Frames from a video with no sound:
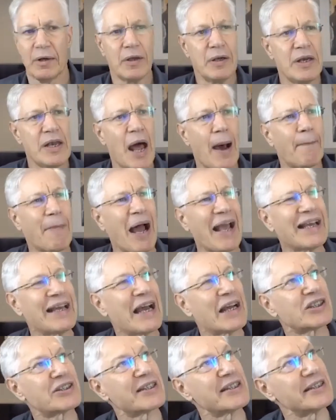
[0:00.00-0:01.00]
Now, my
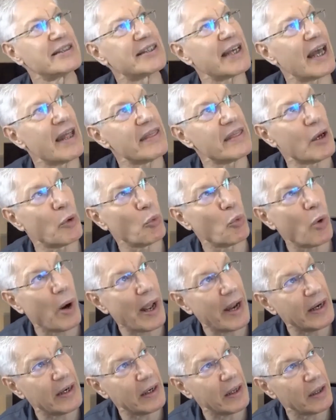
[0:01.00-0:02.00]
guess is that
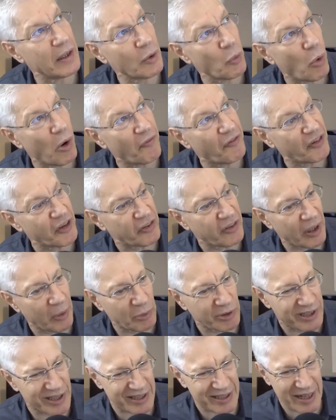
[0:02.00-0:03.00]
when the welfare state
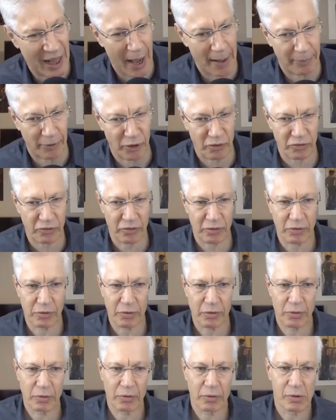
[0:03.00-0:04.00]
was established,
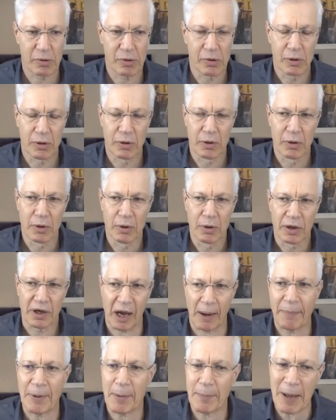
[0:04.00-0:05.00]

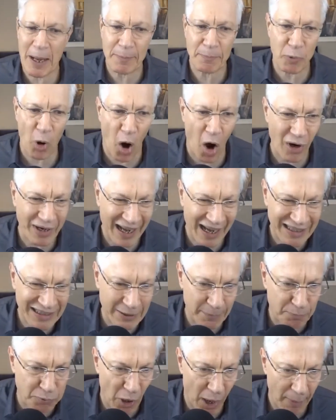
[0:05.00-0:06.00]
government made all kinds
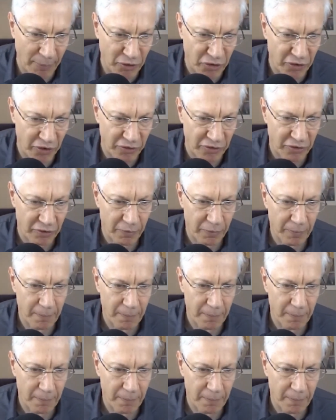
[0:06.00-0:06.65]
of promises